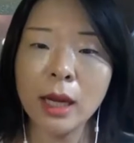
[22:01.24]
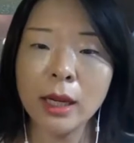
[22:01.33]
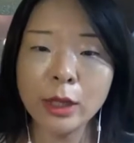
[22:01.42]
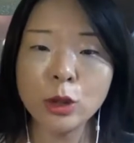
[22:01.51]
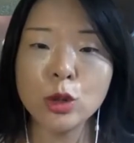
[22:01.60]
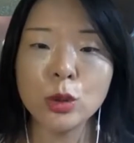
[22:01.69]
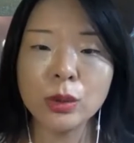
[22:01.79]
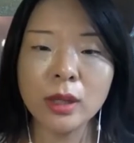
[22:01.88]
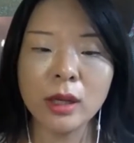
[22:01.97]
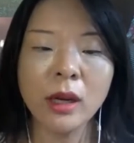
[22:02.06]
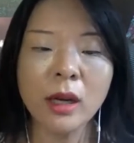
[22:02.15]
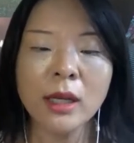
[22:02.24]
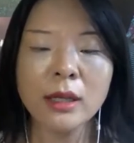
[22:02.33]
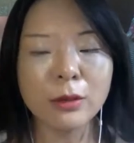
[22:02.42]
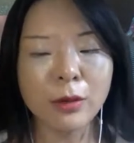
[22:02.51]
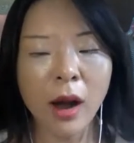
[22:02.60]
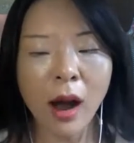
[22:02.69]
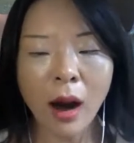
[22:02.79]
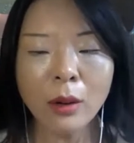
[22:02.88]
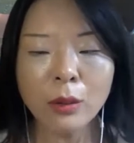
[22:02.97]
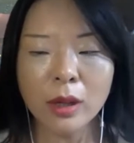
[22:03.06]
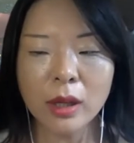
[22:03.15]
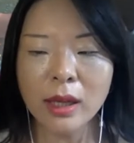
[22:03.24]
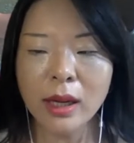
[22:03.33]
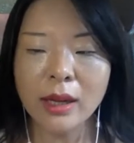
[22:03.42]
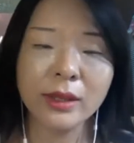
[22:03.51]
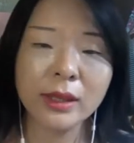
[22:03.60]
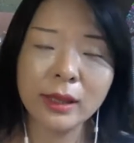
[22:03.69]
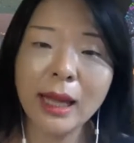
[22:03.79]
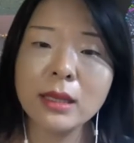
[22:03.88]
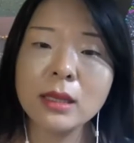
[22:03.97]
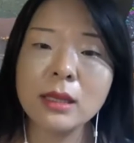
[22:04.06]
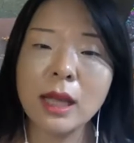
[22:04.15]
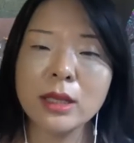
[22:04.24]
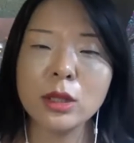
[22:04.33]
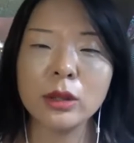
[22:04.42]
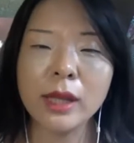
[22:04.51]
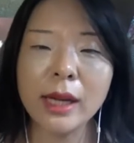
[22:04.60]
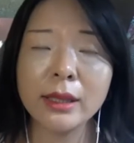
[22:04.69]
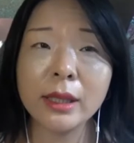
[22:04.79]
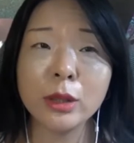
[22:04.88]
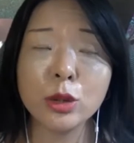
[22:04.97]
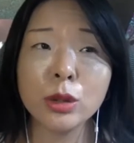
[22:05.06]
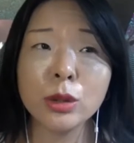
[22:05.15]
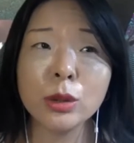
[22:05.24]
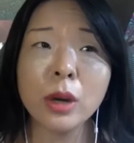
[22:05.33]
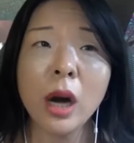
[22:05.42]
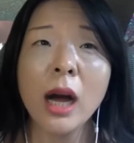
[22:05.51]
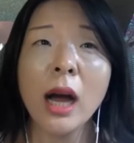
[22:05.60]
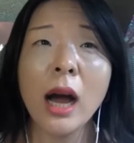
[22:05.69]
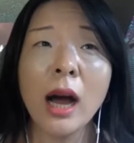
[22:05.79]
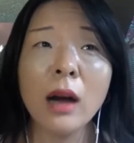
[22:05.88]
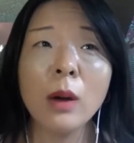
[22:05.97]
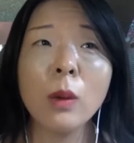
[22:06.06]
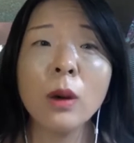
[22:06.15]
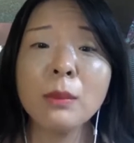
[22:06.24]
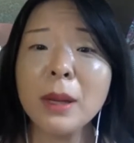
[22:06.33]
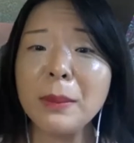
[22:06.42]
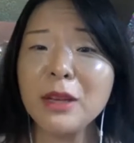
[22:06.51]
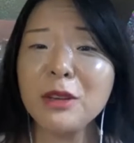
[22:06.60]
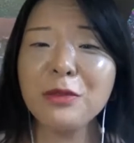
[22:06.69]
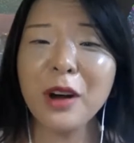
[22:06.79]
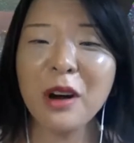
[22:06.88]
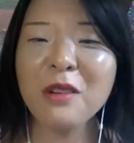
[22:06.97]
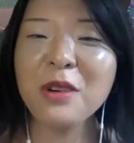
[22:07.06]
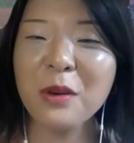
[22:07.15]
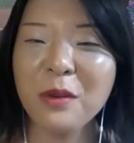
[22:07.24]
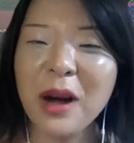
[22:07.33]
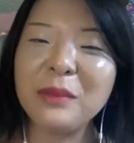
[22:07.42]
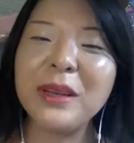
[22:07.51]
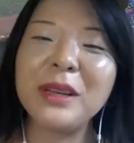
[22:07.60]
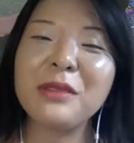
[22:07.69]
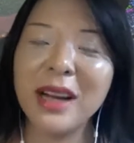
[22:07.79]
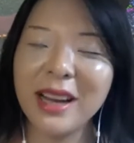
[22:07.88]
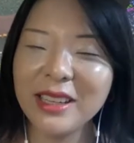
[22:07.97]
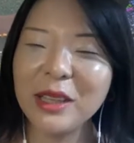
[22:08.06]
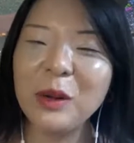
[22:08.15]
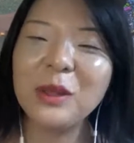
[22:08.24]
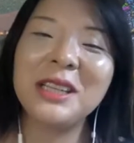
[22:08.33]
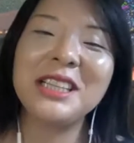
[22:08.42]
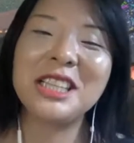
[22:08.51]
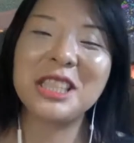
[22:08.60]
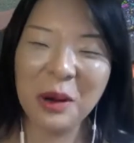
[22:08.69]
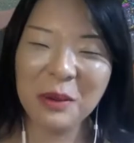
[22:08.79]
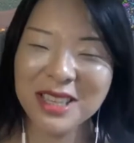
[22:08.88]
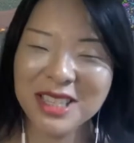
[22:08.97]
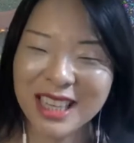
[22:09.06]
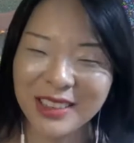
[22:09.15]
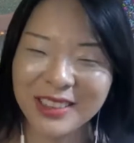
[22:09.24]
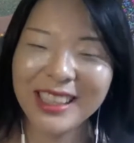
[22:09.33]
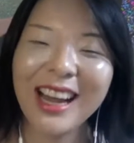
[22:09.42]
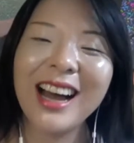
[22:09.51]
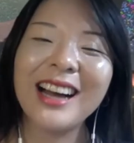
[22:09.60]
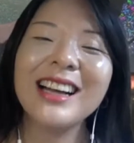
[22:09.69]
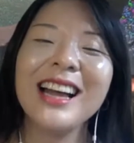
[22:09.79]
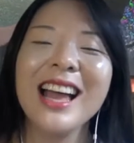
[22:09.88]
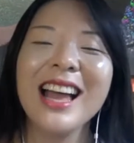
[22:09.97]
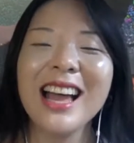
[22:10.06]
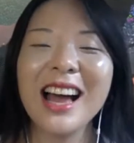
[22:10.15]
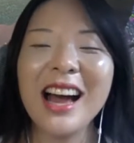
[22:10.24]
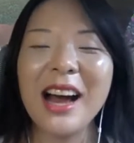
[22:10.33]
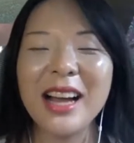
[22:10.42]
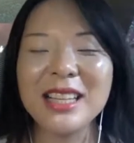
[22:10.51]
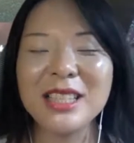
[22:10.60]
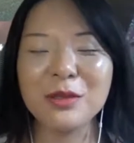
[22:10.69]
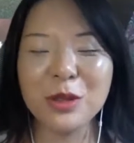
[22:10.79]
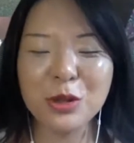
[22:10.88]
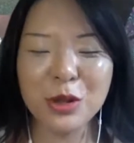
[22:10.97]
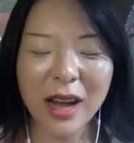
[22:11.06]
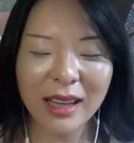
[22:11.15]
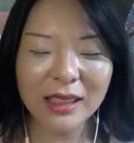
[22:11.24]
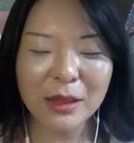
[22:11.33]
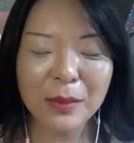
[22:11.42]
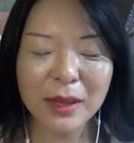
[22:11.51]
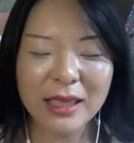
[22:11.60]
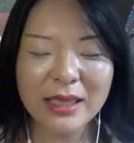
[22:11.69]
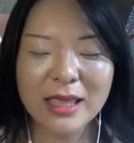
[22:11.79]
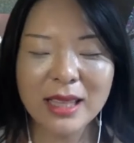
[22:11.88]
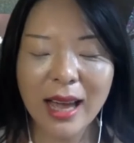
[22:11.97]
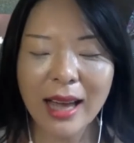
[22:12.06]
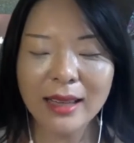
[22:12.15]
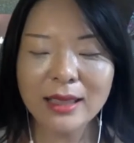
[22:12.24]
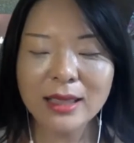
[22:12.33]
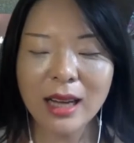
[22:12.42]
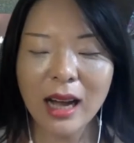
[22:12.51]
into the different artwork. I think that's good idea too. Or maybe you feel overwhelming, right? I know there's so much going on as a visual element, and